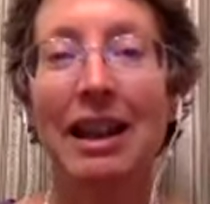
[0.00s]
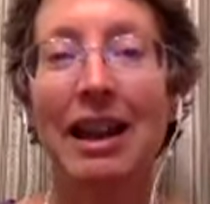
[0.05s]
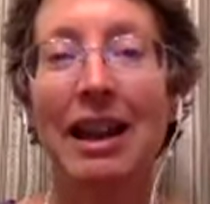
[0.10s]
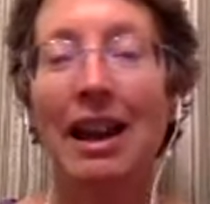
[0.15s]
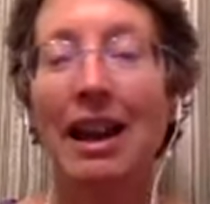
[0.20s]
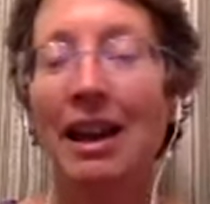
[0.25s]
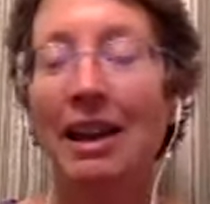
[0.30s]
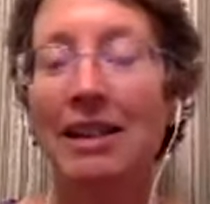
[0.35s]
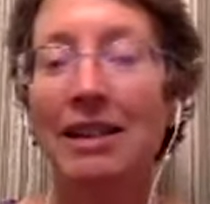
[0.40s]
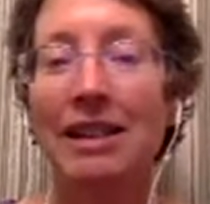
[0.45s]

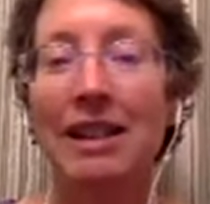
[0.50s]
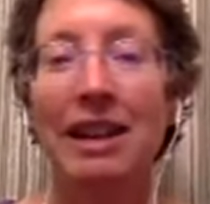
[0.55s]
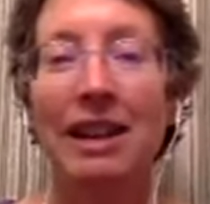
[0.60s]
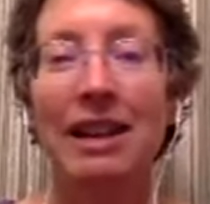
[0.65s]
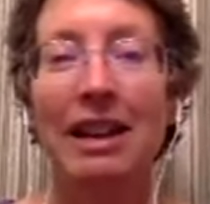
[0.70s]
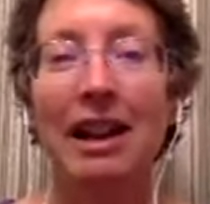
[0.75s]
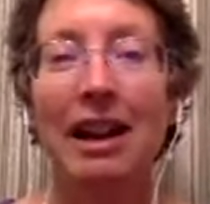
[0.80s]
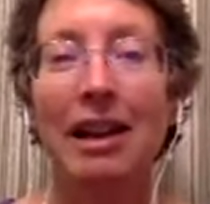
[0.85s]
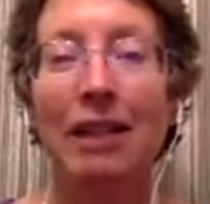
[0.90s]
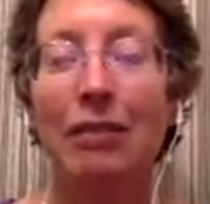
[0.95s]
And yet
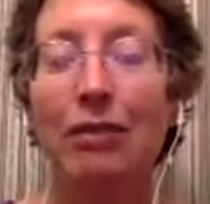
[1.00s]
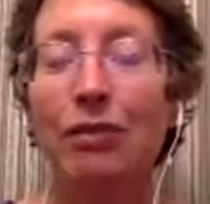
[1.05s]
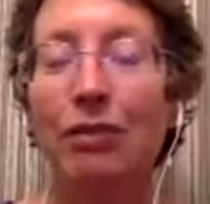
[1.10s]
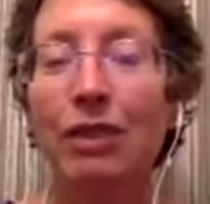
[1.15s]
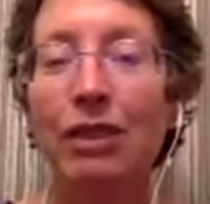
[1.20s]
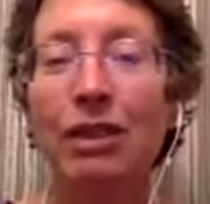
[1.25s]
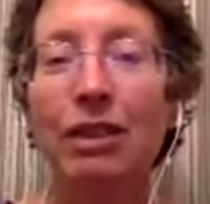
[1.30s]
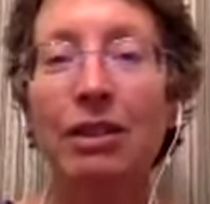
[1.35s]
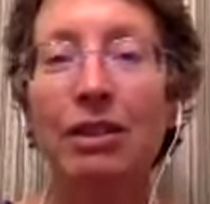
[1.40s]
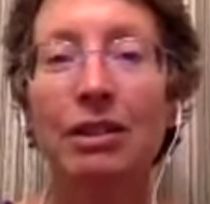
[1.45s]
I
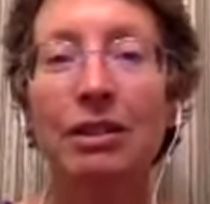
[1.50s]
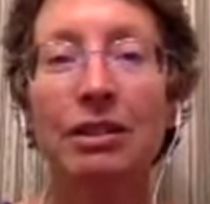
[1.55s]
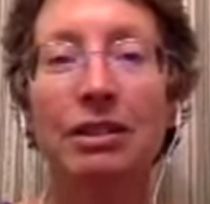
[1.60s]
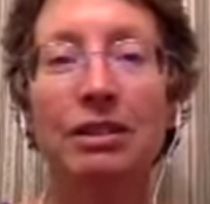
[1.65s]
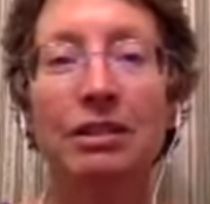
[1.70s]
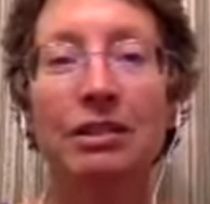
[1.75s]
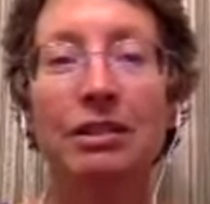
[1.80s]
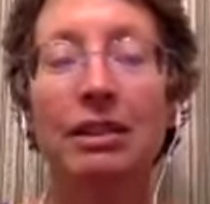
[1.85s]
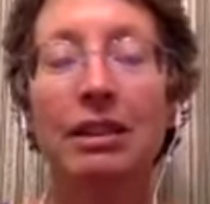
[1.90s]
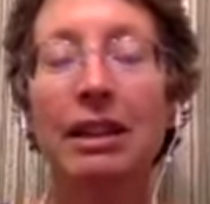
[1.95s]
feel
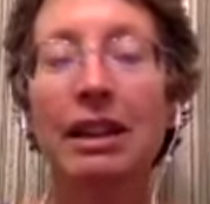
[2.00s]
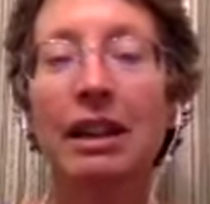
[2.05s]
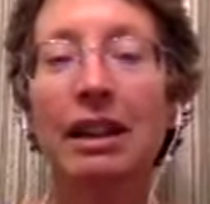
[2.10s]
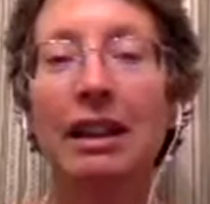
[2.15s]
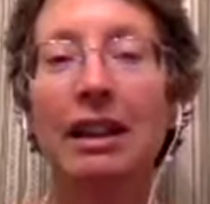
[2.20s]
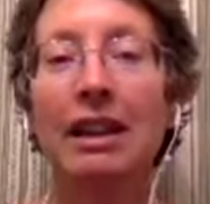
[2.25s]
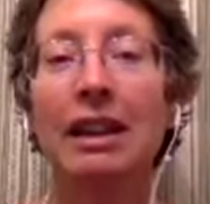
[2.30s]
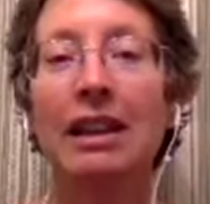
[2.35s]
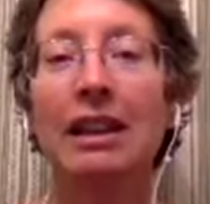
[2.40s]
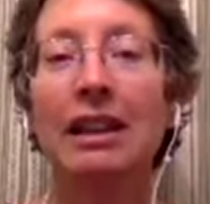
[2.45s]
that
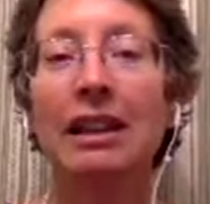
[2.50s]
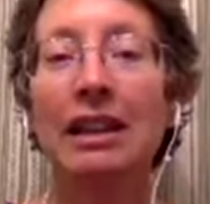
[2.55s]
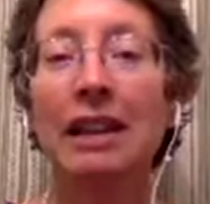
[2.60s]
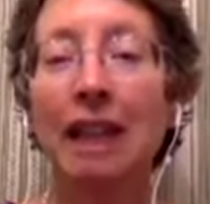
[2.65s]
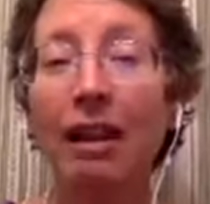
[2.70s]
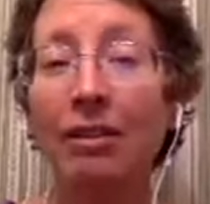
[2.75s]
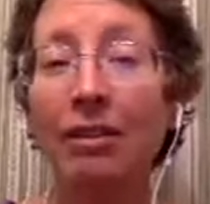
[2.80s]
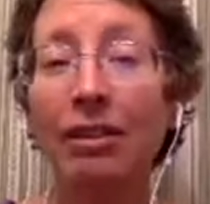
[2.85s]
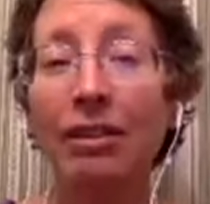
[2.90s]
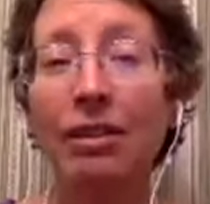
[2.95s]
the
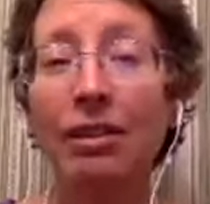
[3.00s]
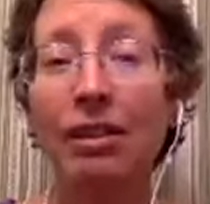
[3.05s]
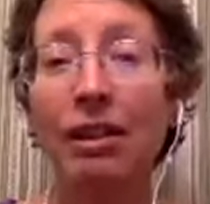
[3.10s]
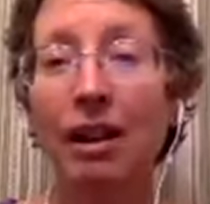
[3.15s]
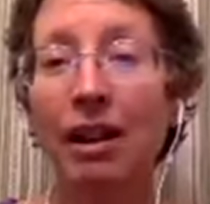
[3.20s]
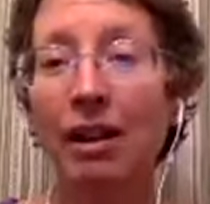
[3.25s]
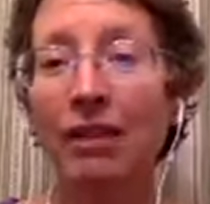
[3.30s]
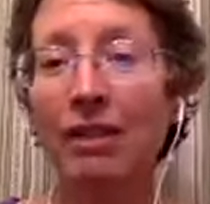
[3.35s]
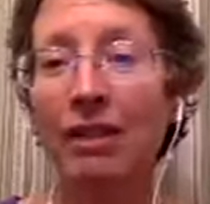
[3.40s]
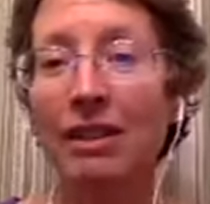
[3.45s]
level
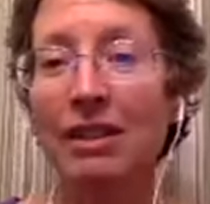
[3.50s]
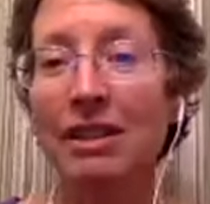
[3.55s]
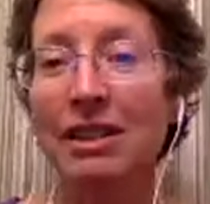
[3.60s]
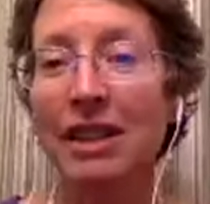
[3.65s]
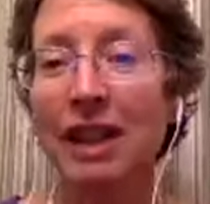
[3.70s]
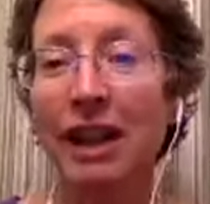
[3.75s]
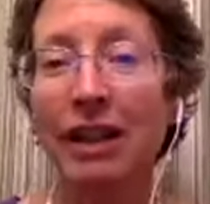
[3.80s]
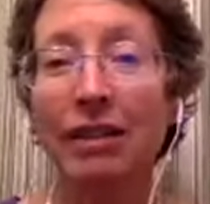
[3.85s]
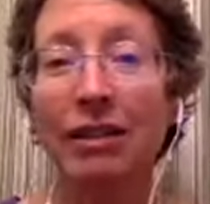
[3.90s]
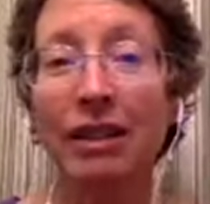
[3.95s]
of
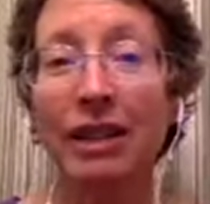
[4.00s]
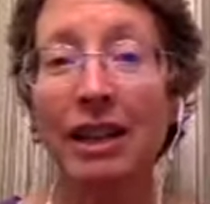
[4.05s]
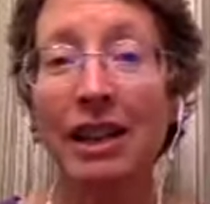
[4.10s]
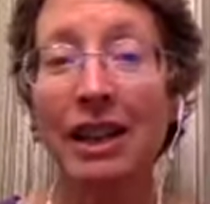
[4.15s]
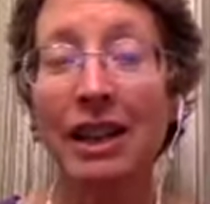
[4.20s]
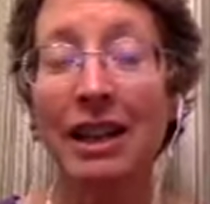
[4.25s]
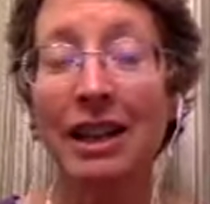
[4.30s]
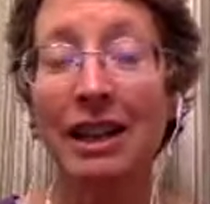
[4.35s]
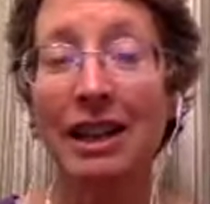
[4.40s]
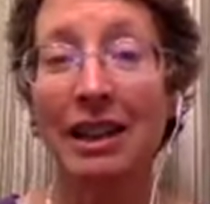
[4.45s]

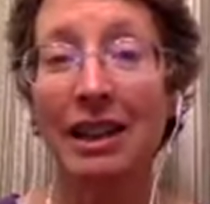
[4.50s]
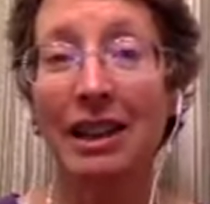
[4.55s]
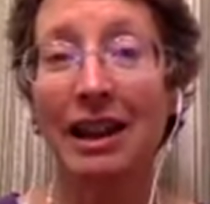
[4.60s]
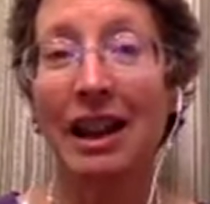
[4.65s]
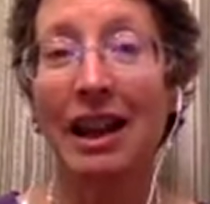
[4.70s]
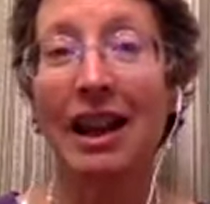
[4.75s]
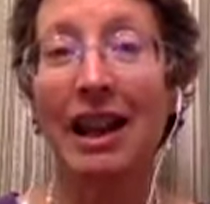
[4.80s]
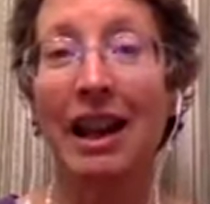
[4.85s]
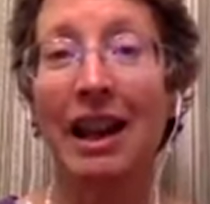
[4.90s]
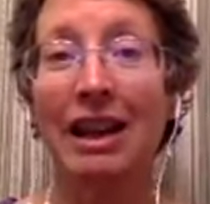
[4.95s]
integrity that
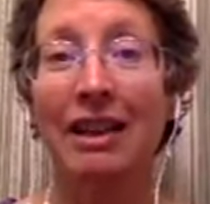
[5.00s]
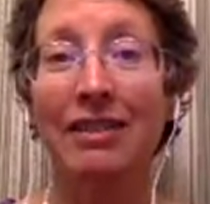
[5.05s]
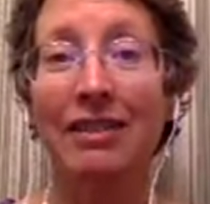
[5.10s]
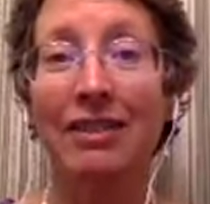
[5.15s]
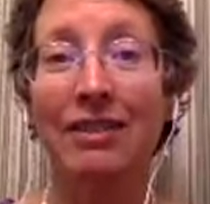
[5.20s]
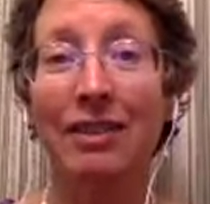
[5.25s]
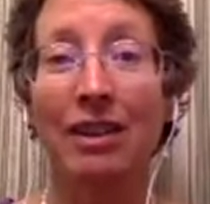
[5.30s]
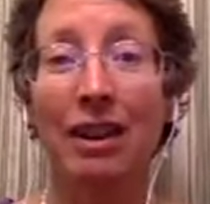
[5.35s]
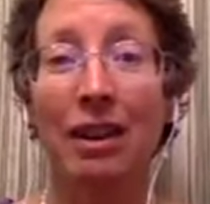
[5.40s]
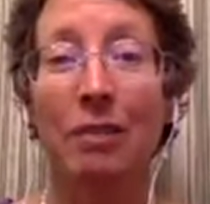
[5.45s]
I have
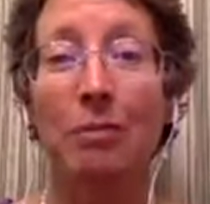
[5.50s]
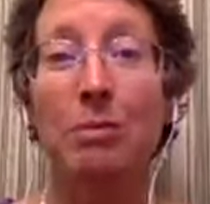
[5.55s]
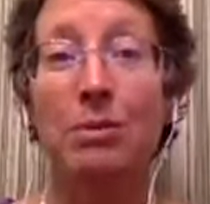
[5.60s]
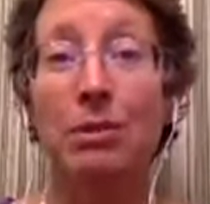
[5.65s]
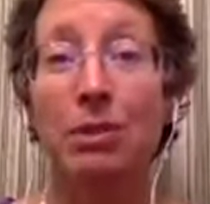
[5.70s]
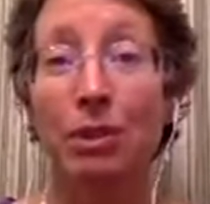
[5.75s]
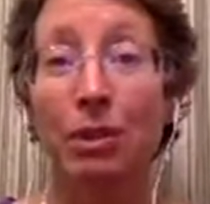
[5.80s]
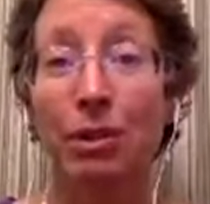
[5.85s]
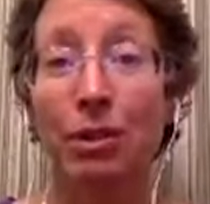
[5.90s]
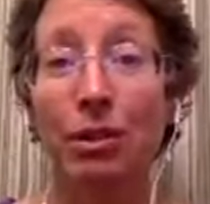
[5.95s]

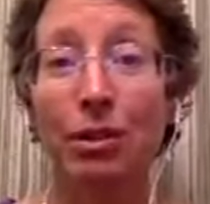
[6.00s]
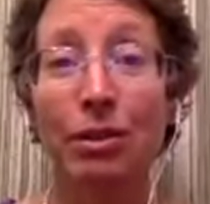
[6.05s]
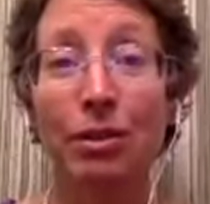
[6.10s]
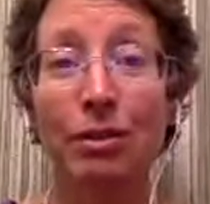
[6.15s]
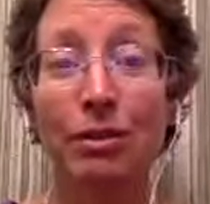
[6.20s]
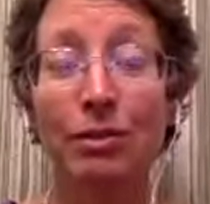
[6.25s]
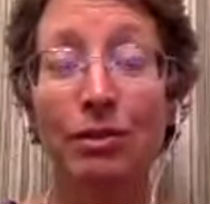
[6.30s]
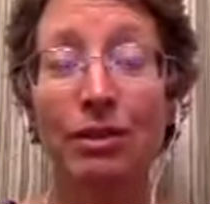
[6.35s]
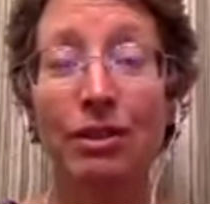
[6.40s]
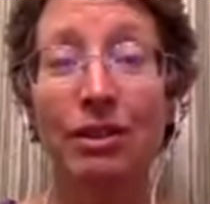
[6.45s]

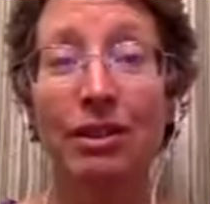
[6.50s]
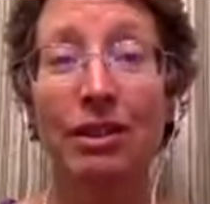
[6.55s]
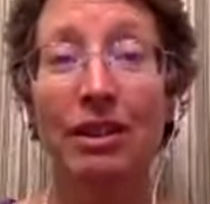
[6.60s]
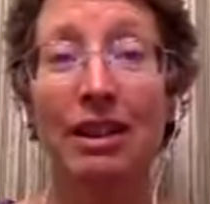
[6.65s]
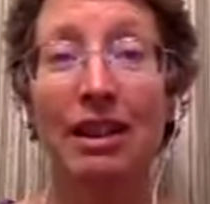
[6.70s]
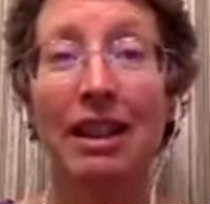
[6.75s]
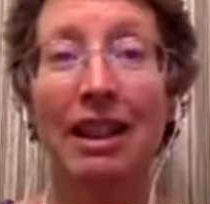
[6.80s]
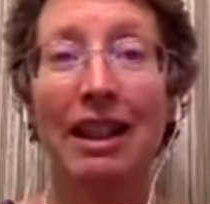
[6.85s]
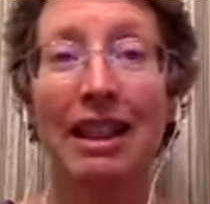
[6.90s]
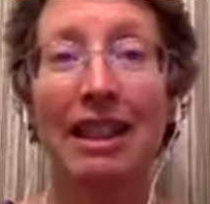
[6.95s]
observed,
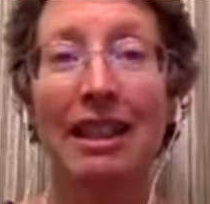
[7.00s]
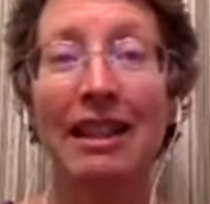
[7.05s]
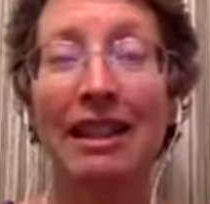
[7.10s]
the